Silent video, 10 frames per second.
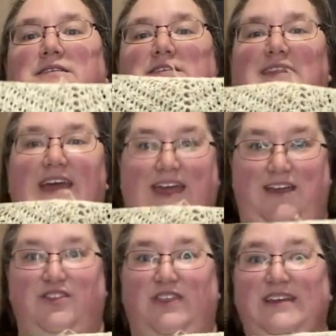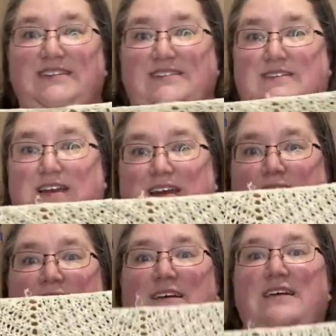length. It's
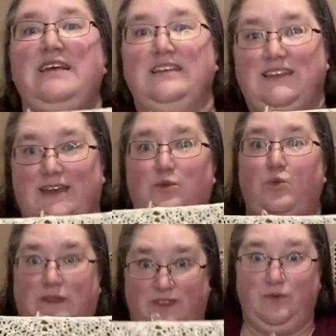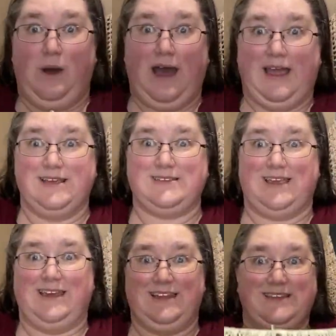like width-wise,
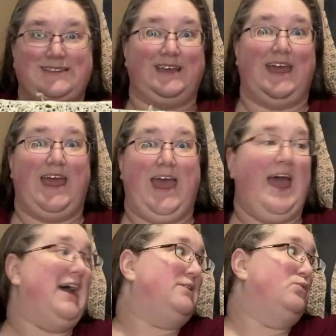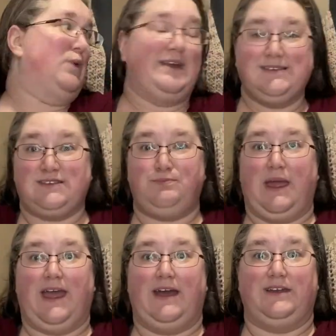it is at
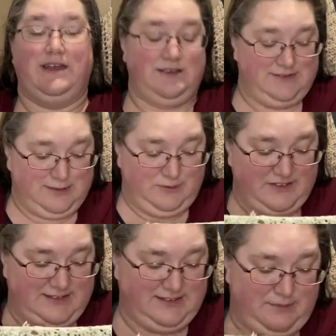wingspan. So this is